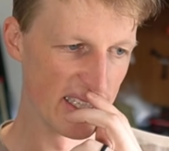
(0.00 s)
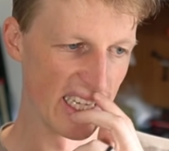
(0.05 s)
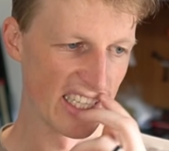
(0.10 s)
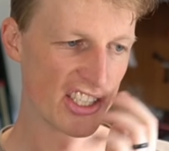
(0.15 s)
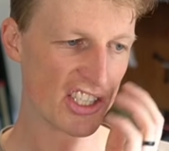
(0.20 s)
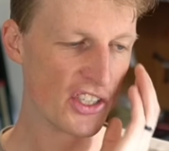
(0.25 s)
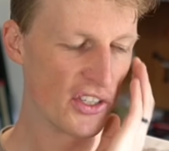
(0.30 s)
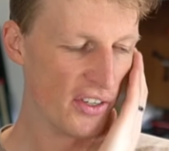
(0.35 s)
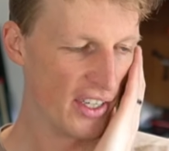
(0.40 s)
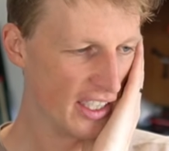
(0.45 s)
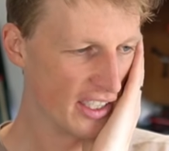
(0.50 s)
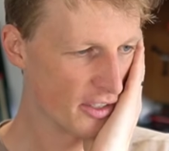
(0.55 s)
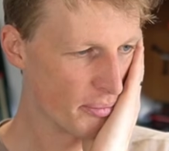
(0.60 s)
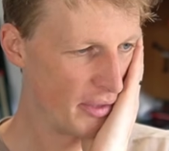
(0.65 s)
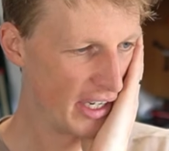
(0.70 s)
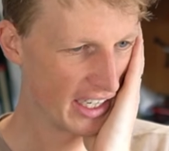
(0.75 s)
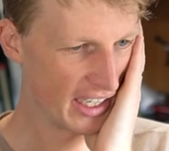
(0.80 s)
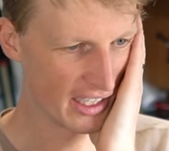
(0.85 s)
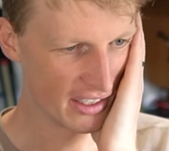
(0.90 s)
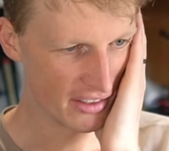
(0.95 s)
that's
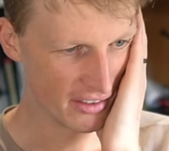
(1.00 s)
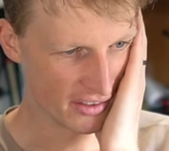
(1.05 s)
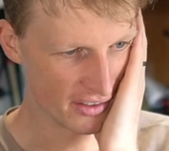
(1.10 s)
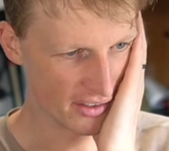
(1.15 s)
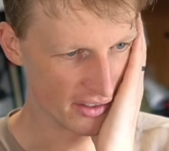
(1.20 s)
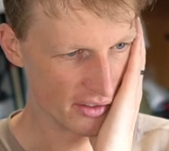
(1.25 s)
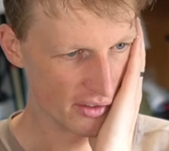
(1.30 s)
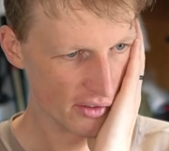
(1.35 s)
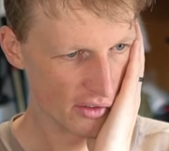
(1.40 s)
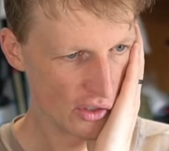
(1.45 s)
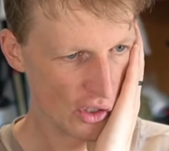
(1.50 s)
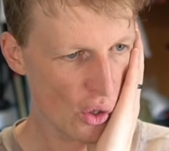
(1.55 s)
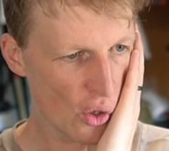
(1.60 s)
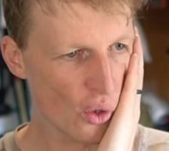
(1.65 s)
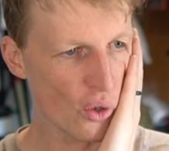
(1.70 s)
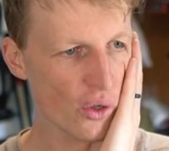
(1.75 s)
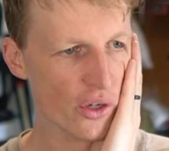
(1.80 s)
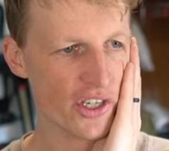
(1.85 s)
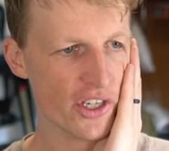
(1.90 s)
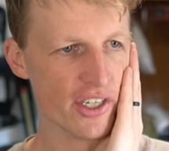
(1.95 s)
transmitting
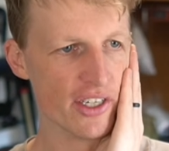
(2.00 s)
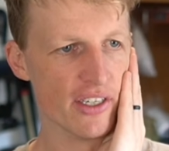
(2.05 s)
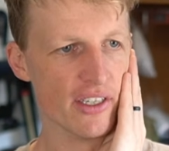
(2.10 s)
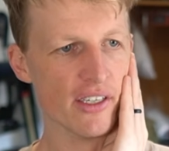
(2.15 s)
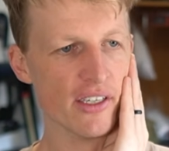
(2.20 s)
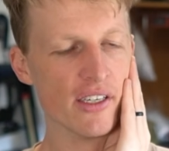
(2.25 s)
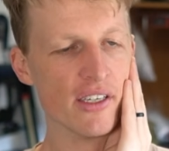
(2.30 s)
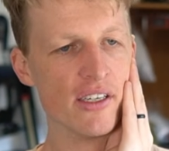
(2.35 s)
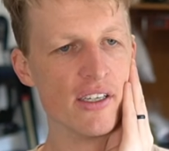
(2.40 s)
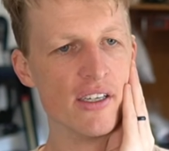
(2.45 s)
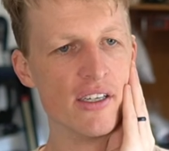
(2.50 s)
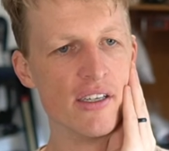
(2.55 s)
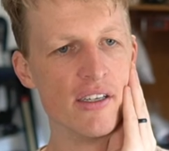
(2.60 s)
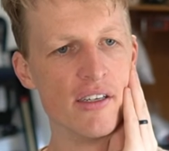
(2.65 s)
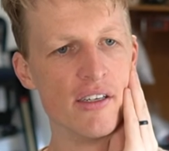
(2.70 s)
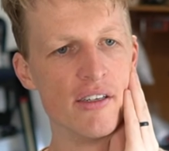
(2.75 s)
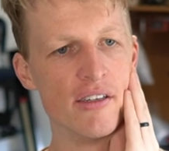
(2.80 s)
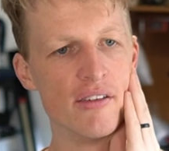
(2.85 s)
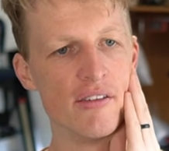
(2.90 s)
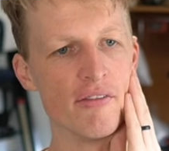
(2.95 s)
torsion
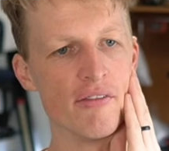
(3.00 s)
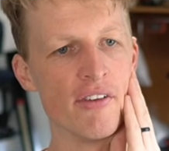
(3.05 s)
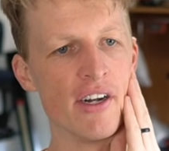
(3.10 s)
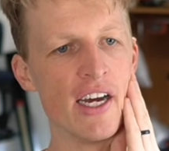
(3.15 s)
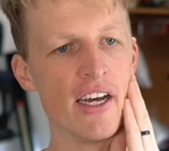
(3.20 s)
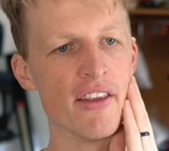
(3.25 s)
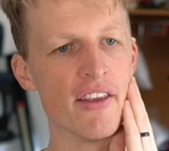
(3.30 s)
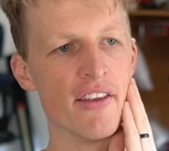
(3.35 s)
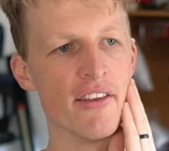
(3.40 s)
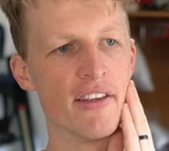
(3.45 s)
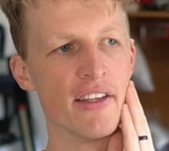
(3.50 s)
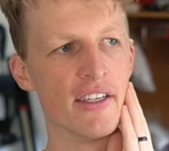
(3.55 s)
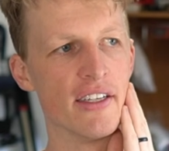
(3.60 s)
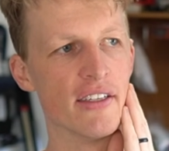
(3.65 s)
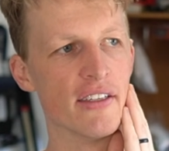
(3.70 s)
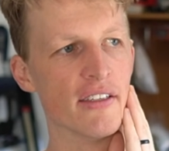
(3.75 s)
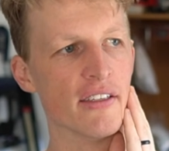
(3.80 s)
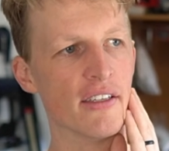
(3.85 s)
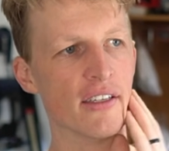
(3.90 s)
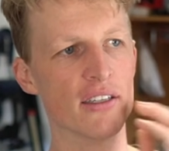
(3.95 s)
rather
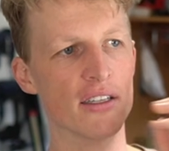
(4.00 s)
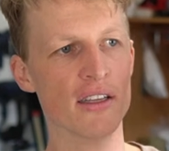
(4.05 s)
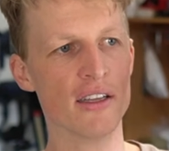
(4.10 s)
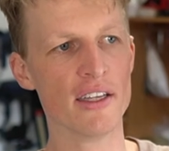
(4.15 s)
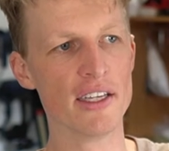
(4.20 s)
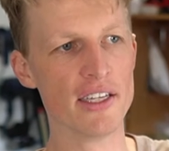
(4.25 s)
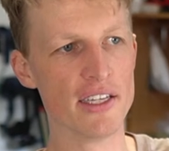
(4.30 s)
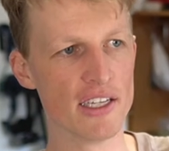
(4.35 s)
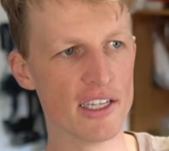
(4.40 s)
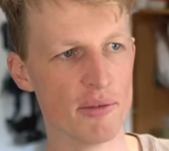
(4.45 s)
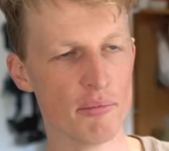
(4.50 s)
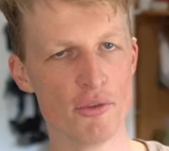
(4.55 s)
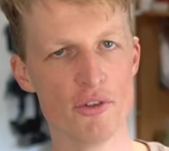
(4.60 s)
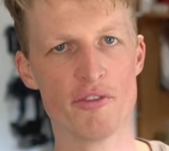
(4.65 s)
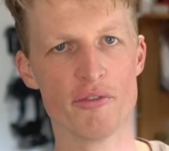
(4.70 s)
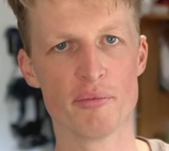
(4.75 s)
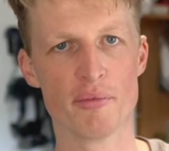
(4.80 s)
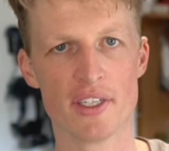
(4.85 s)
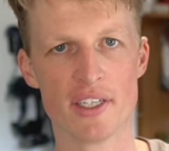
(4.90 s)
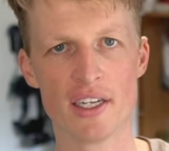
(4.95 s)
than linear
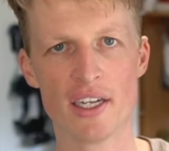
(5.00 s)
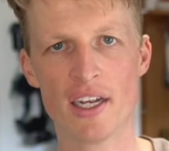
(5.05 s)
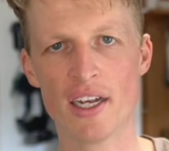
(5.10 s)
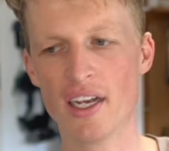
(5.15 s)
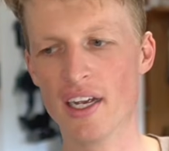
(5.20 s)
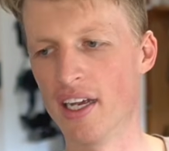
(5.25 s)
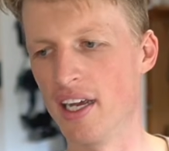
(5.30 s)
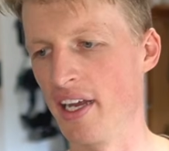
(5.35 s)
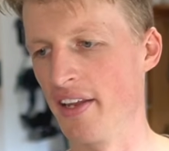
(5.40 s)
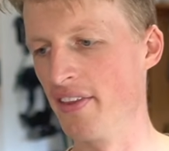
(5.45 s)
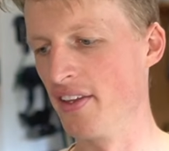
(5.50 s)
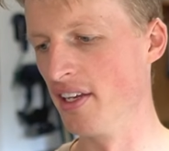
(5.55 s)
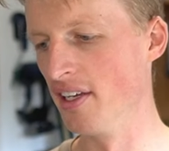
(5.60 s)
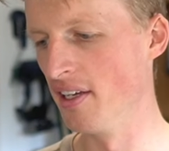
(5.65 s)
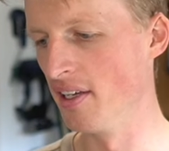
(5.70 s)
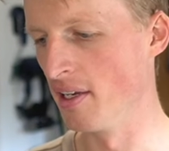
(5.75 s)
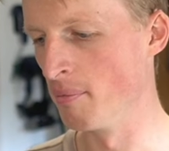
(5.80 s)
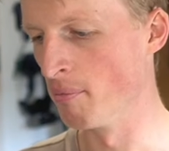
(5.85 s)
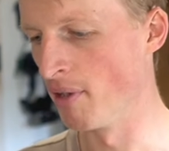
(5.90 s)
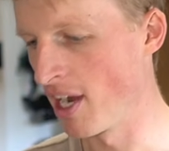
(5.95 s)
movement. And
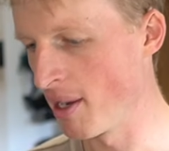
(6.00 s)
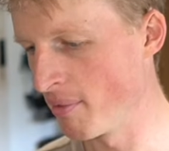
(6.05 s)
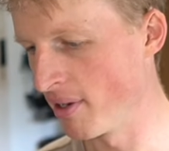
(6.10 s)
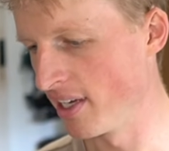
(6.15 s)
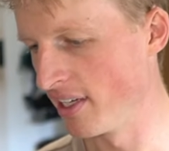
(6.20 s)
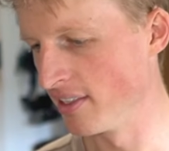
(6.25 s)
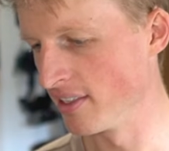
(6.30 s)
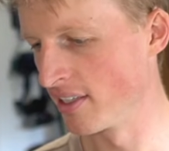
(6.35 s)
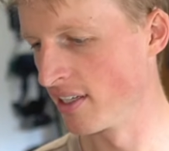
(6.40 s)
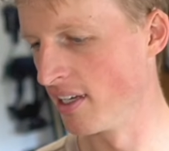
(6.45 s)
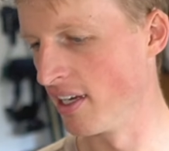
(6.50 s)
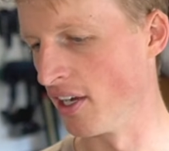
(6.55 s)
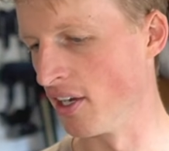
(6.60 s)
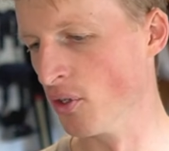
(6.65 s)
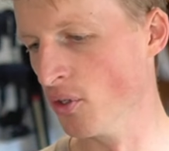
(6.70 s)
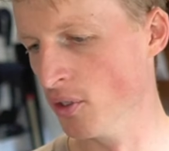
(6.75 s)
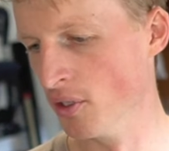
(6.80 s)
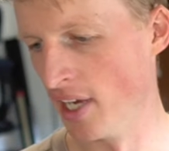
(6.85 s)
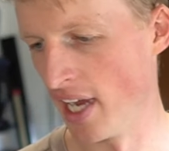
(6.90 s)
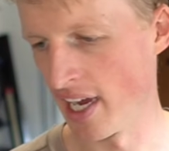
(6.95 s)
in my mind, a
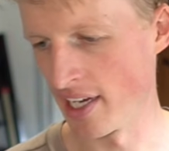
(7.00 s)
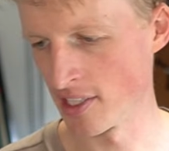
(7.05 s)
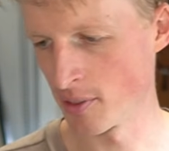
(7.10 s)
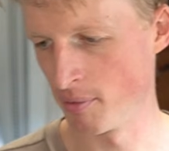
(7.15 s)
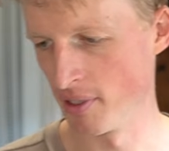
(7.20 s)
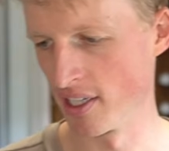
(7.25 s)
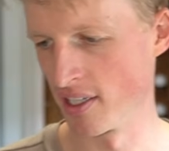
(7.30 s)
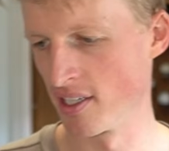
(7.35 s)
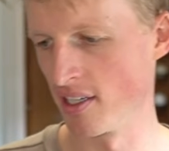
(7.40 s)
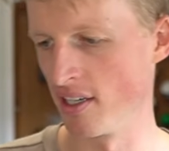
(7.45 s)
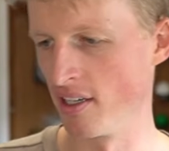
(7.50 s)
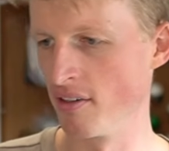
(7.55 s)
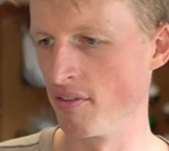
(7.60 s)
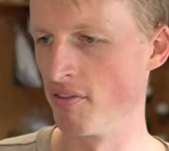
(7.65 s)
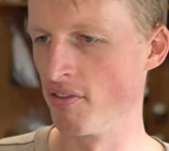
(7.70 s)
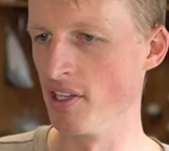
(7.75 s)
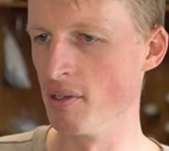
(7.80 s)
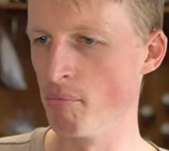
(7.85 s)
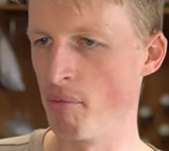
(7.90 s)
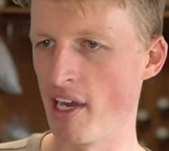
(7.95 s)
good aspect
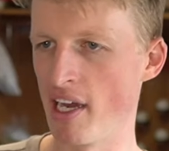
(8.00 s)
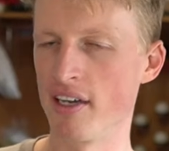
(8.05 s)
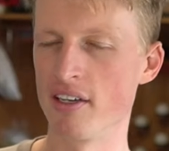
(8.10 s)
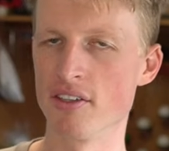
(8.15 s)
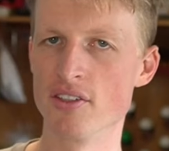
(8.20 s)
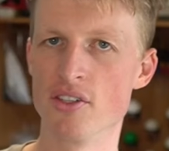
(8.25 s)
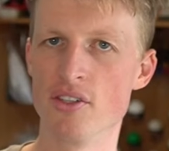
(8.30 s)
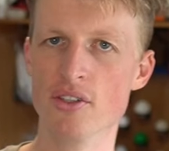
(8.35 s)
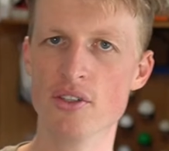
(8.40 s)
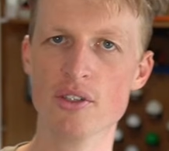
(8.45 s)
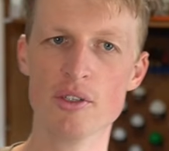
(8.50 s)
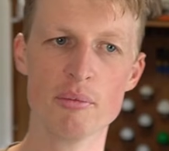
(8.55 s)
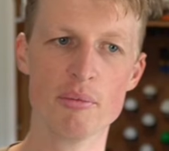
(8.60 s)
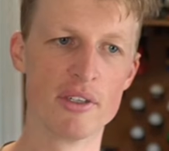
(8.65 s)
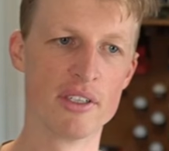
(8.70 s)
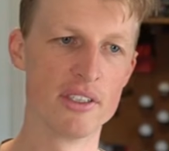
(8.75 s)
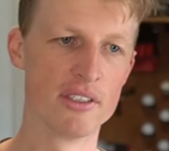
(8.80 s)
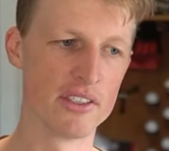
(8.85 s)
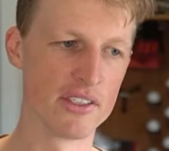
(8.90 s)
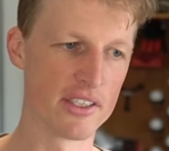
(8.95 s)
of the Bowden
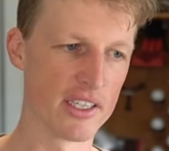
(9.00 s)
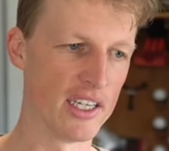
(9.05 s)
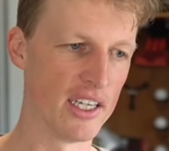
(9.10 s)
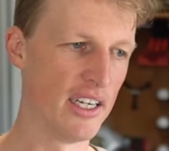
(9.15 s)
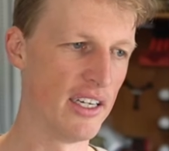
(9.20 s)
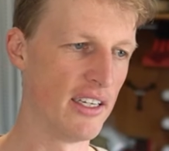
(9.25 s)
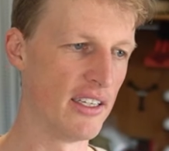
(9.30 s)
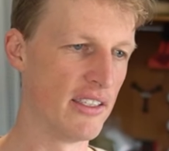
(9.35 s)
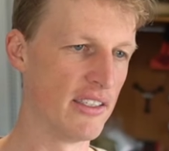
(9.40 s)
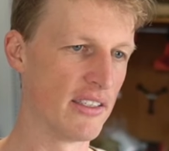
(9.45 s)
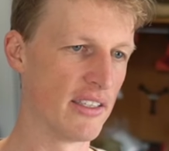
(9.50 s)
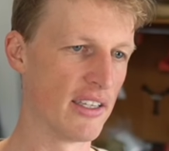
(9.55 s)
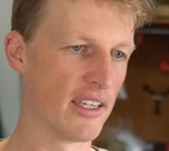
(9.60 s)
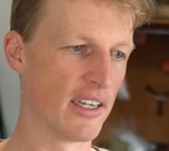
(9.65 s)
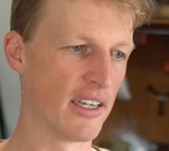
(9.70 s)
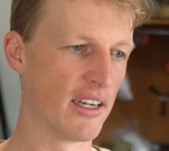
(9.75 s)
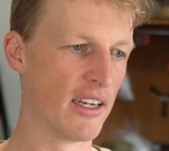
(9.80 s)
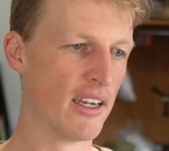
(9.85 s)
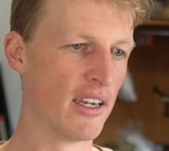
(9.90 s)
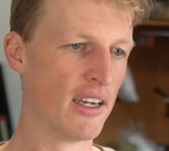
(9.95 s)
tube design is
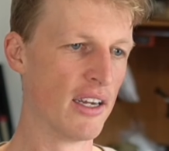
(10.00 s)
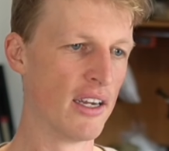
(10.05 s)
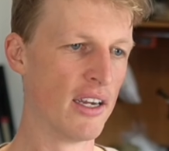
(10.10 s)
that